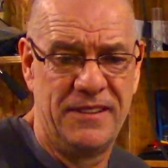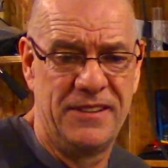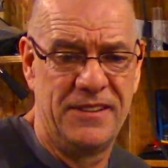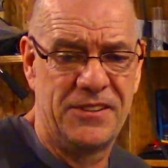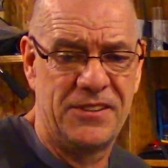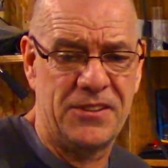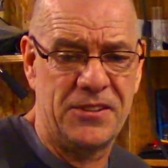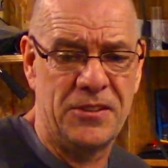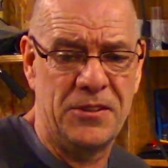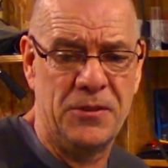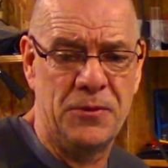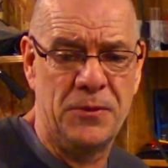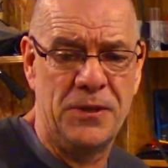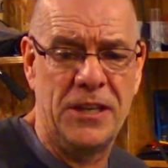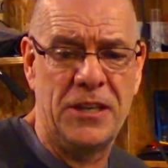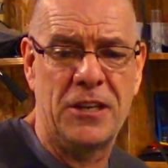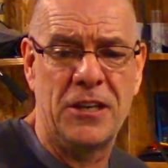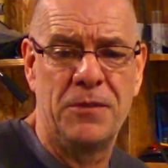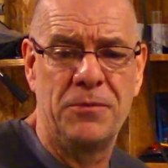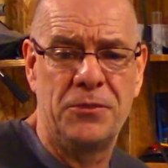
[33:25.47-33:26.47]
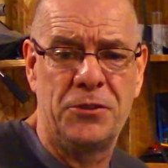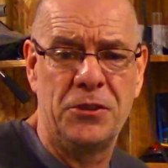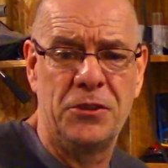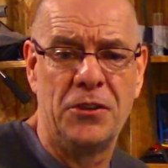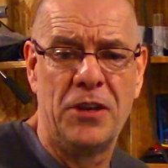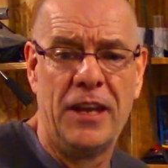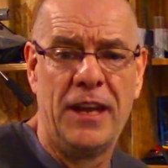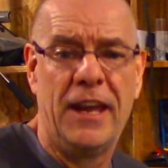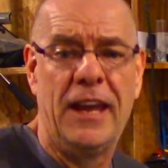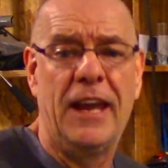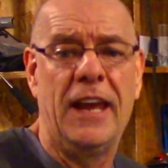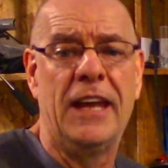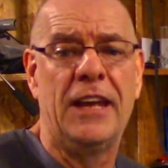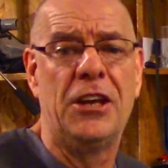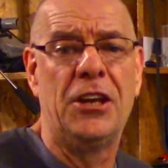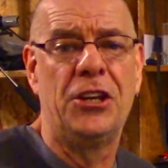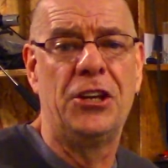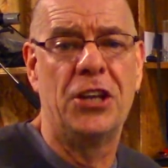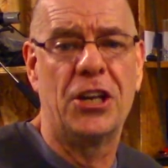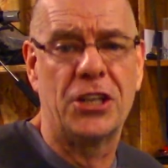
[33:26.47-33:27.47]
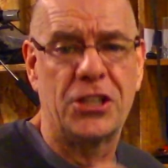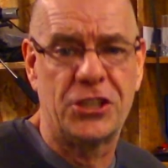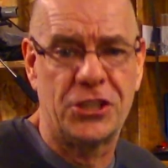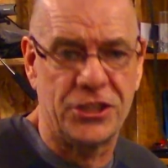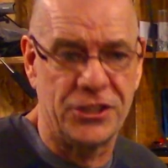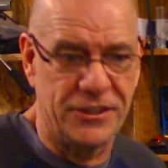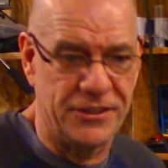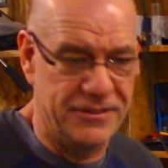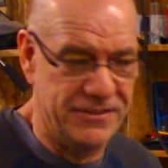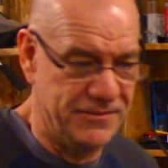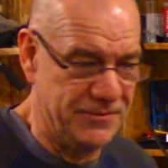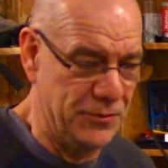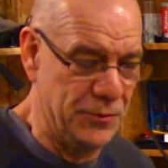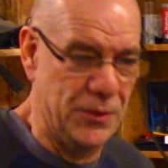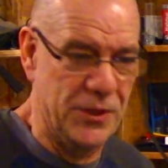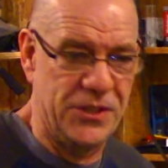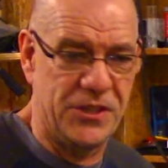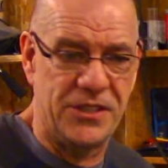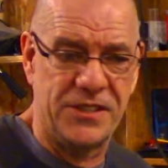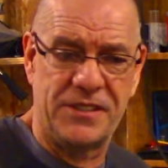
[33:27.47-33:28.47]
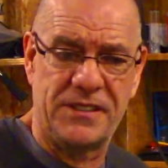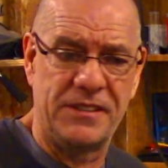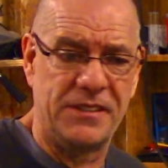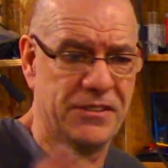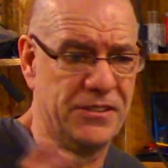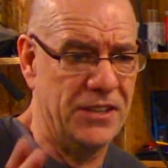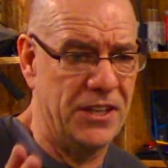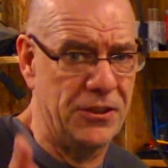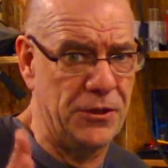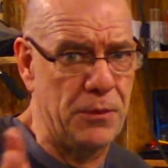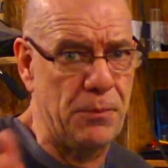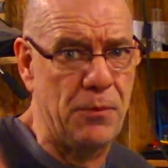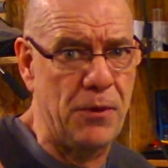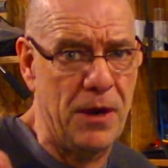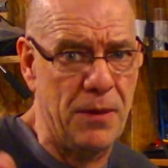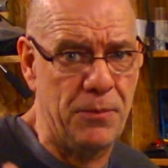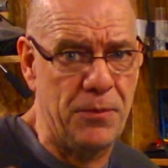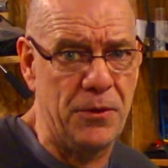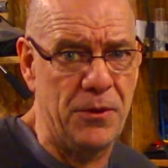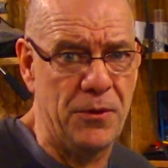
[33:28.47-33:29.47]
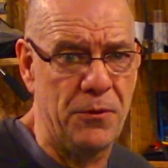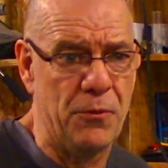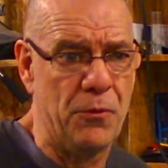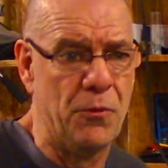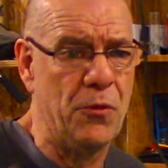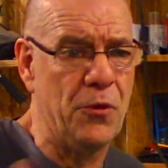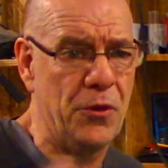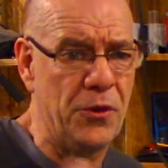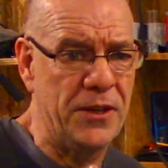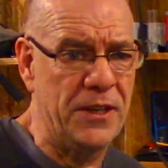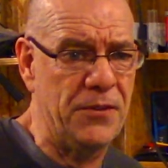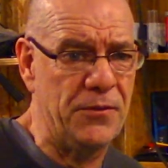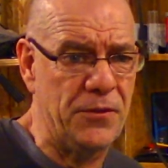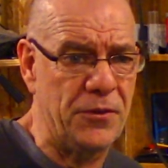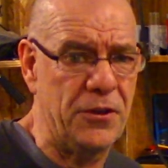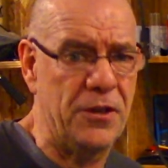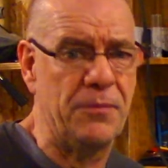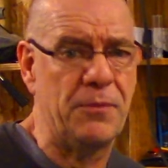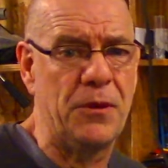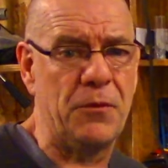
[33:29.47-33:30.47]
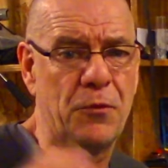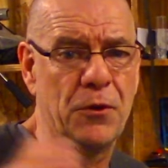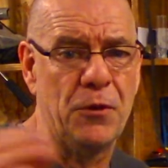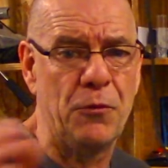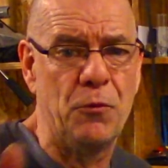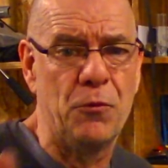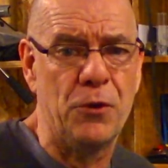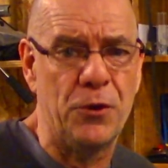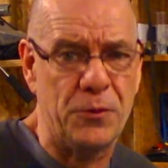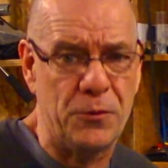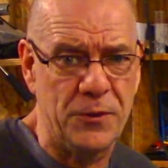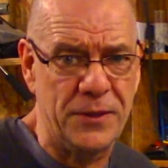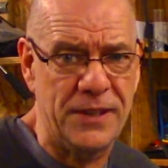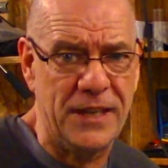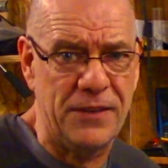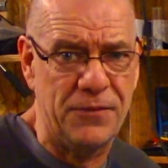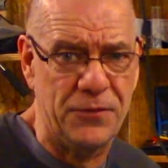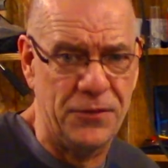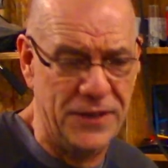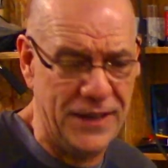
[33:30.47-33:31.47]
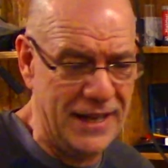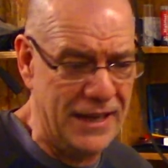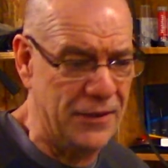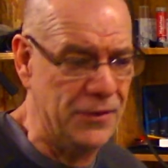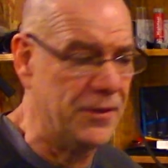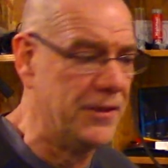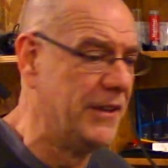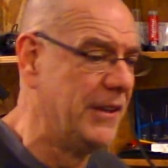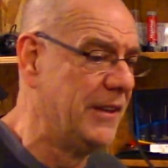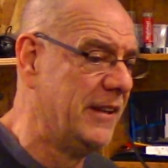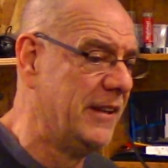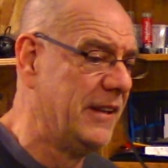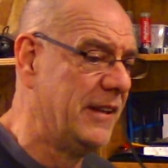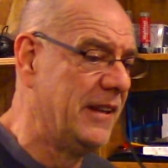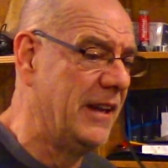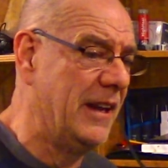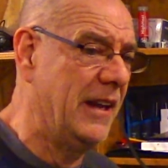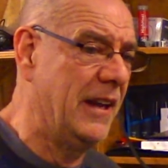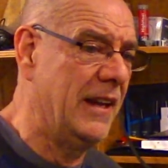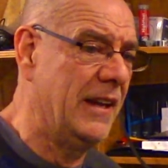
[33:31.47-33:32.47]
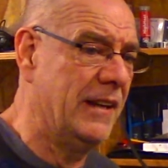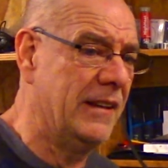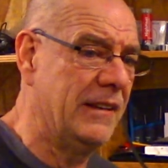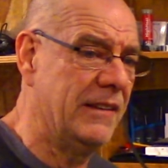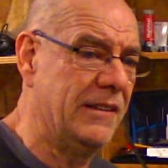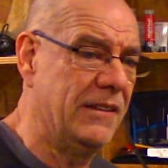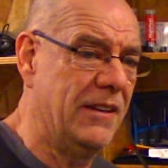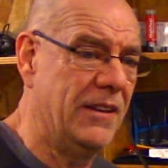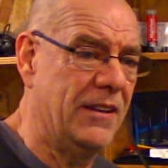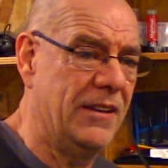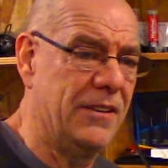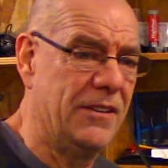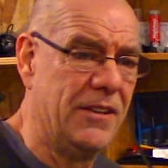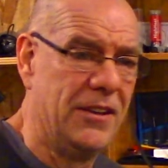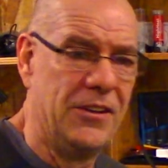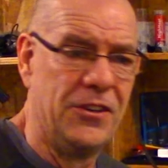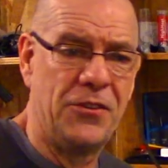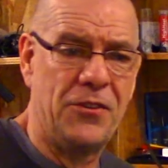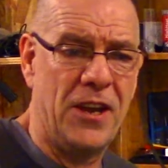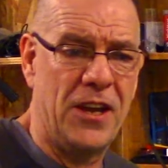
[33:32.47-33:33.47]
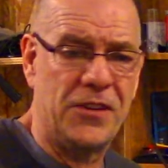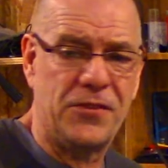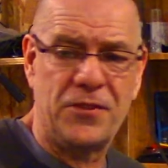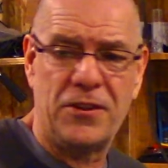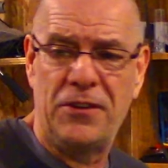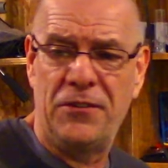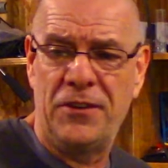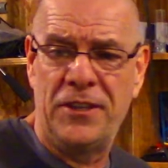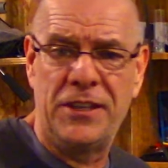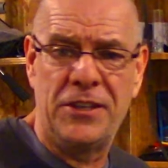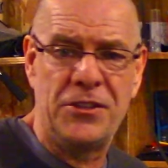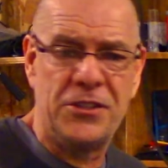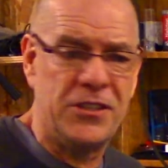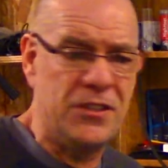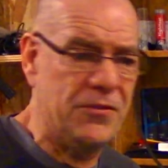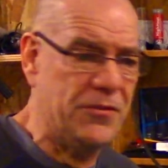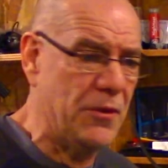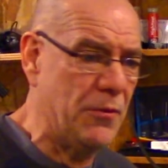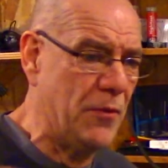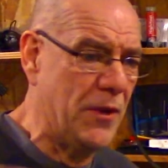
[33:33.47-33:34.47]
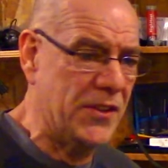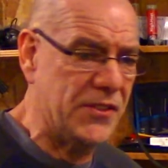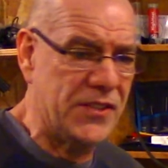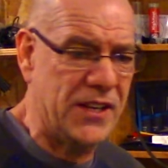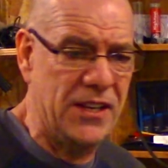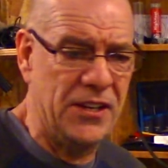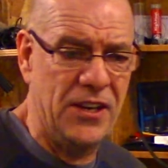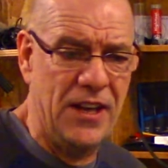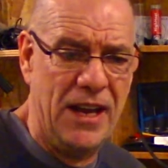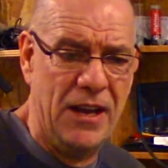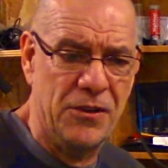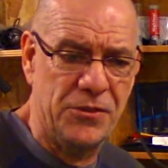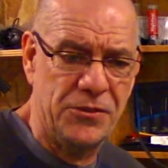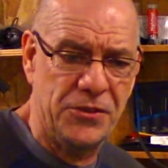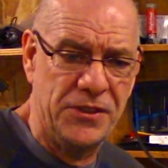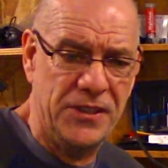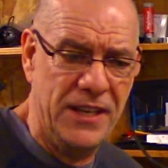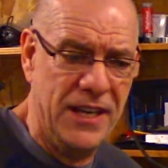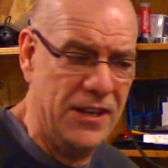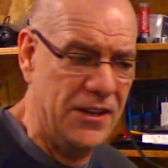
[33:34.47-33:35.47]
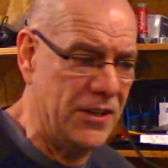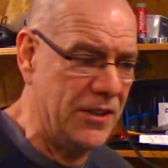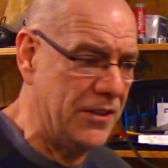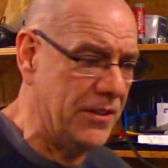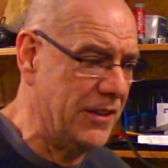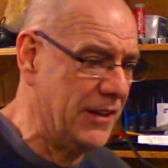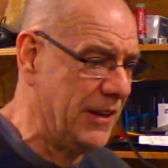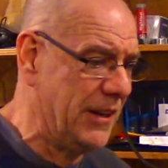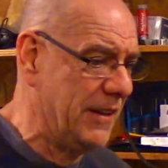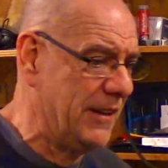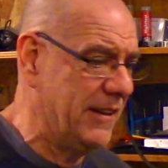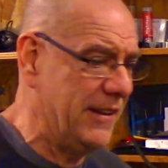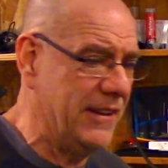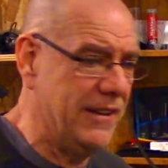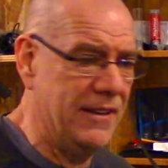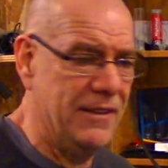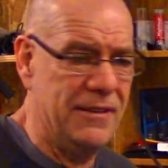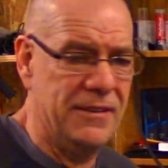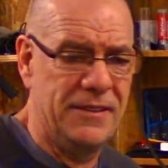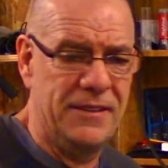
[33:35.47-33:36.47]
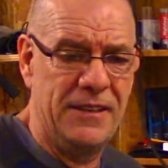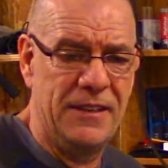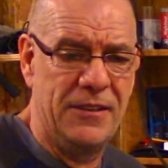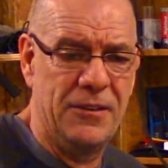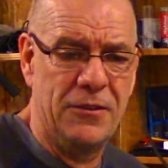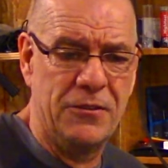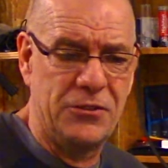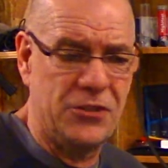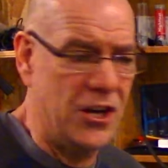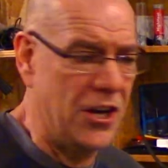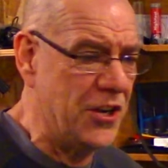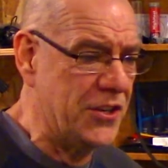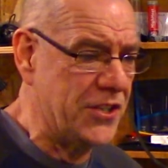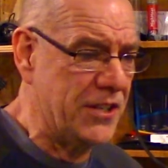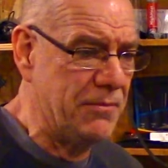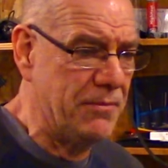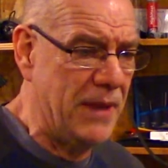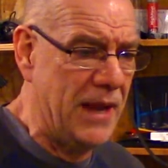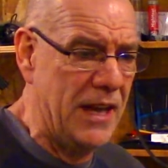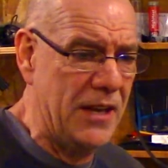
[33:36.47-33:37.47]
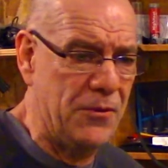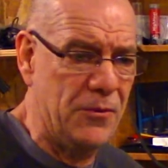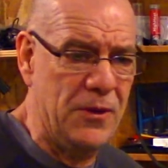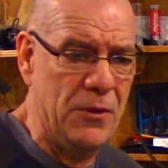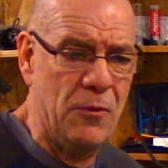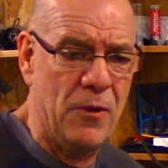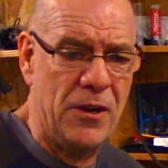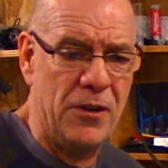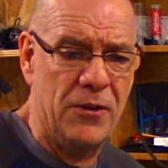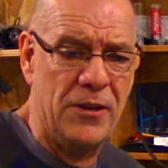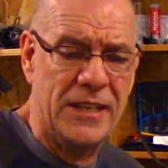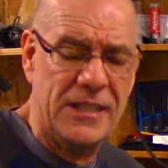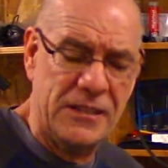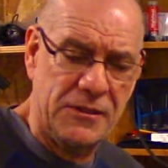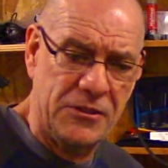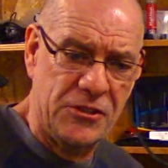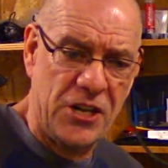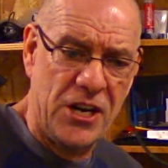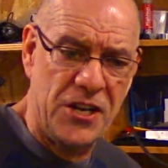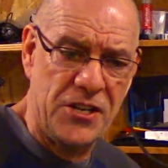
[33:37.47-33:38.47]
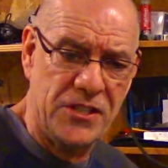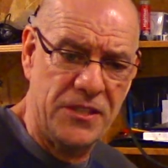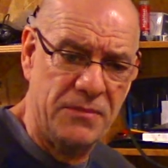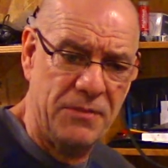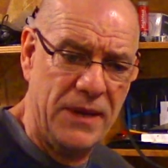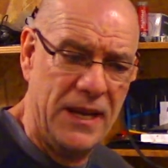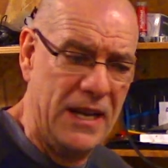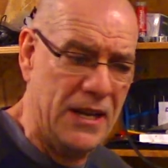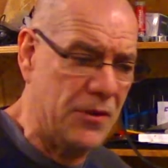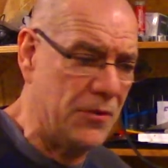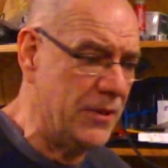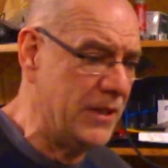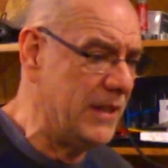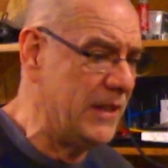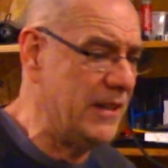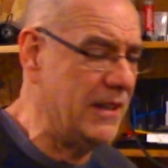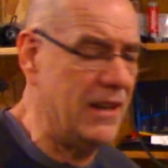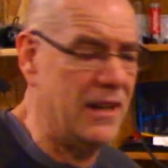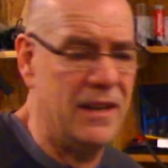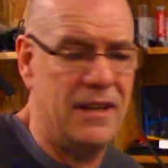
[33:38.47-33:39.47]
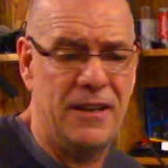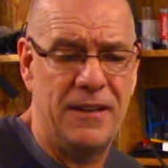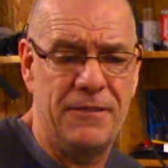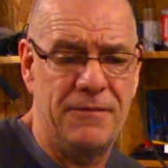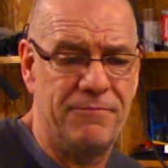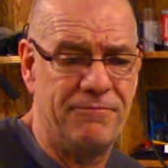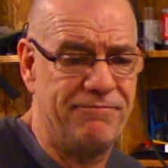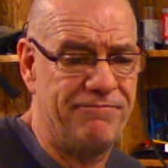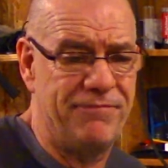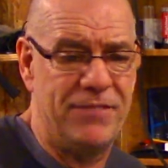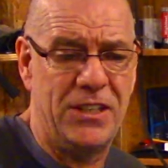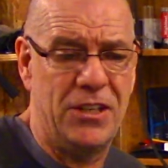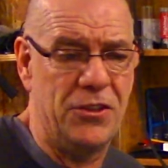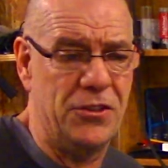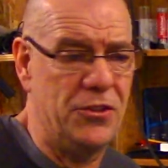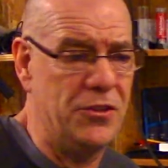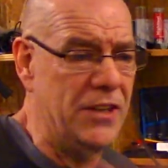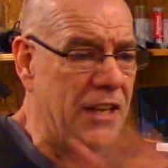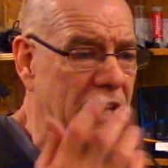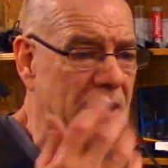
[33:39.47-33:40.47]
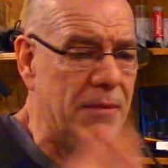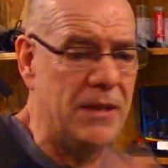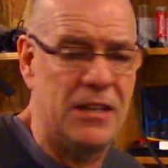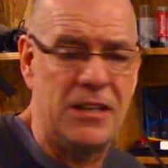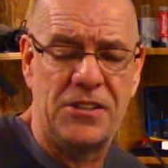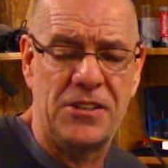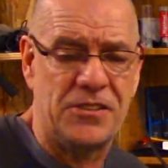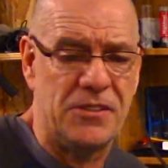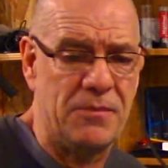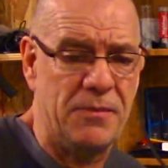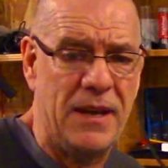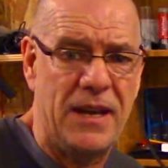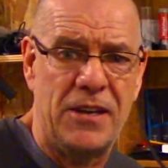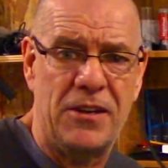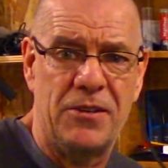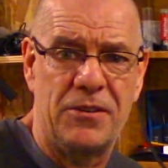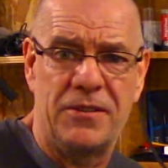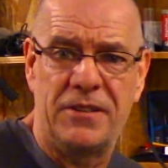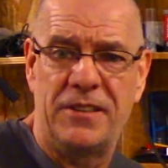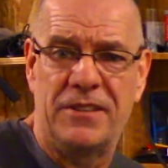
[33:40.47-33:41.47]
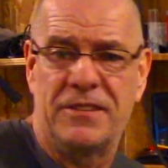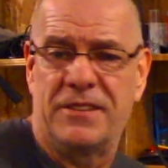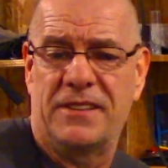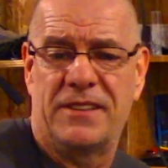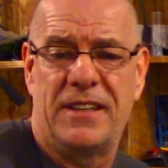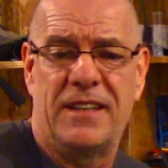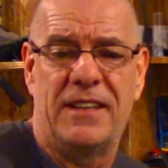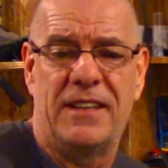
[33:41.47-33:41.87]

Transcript: So when it comes to induction, which is not the proper wording for it, but we'll work with that for now, and transfer of energy from one side of the house to the other, you know, charging battery, wireless charging battery, you know, you name it, it doesn't matter, you know,